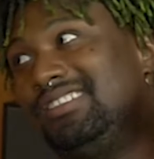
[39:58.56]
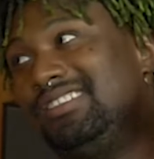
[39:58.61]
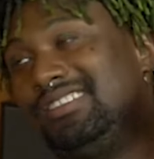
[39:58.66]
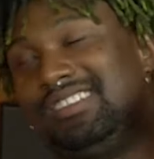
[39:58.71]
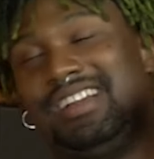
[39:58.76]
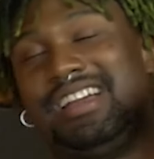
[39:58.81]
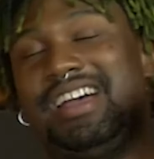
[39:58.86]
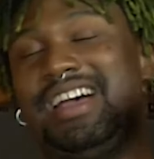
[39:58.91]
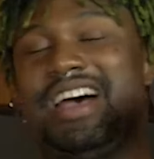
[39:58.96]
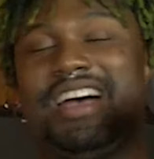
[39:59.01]

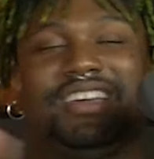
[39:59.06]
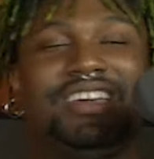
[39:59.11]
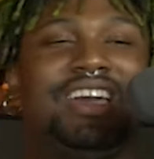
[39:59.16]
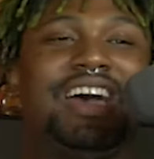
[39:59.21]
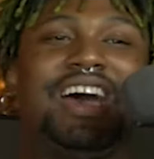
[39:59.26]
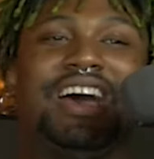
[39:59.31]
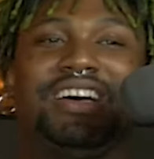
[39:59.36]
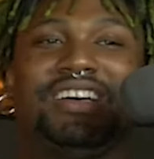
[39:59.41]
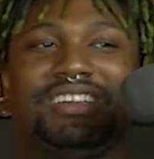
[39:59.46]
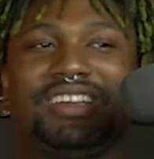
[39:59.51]

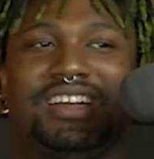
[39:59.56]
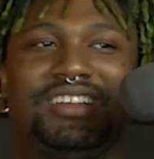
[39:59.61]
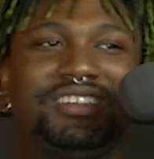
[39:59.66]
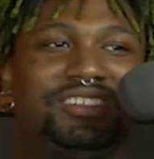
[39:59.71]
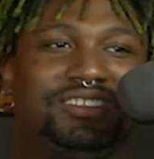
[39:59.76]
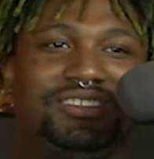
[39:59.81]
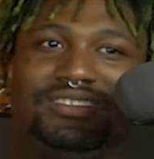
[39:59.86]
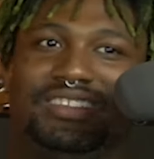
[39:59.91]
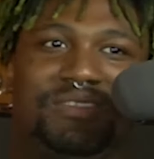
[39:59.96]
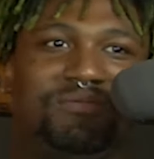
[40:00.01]
yeah, like
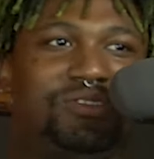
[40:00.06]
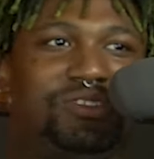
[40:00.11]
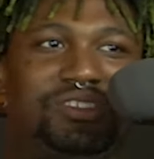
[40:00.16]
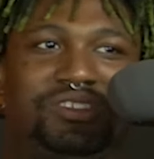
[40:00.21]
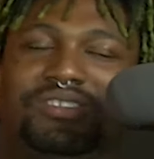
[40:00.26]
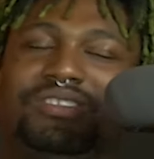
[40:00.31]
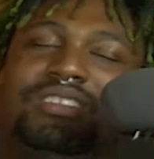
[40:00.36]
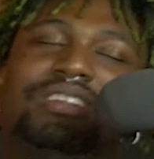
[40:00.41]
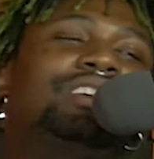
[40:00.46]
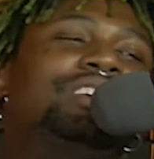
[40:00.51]
I'm
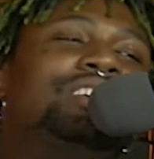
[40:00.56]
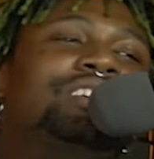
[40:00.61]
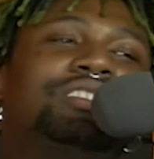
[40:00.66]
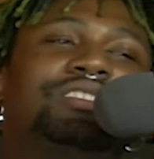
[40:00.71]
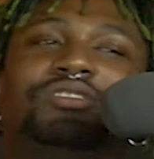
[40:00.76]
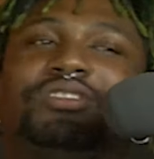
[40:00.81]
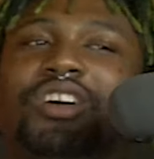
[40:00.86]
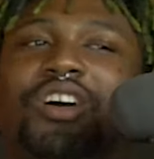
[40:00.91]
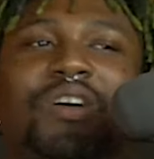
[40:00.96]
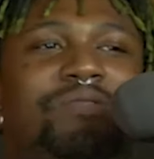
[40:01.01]
just
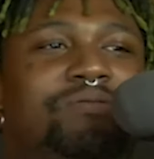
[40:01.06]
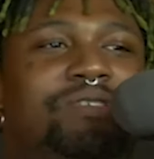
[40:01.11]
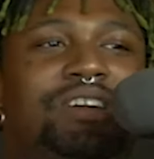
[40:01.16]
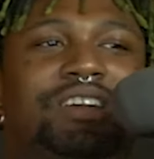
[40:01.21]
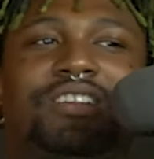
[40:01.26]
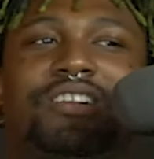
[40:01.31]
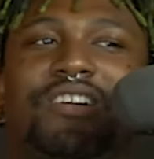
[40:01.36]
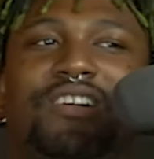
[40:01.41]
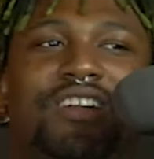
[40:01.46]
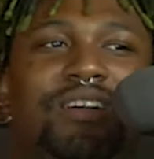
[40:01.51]
so
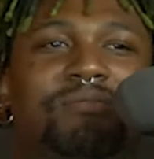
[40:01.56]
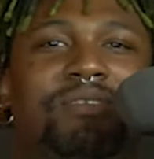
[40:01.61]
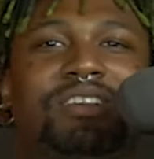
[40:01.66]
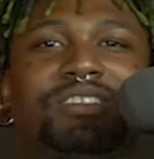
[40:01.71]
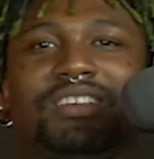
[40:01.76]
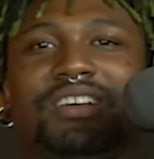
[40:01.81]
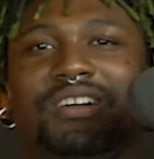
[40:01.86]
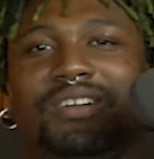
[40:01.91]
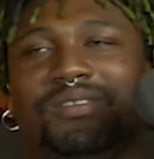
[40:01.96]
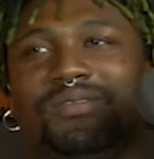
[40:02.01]
fucking hard on
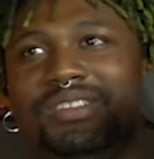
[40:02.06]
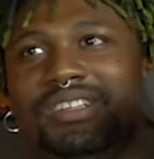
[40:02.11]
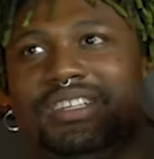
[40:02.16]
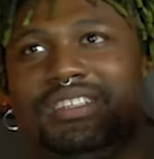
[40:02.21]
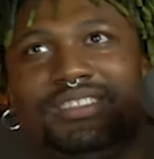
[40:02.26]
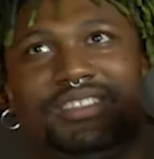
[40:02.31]
myself, and it's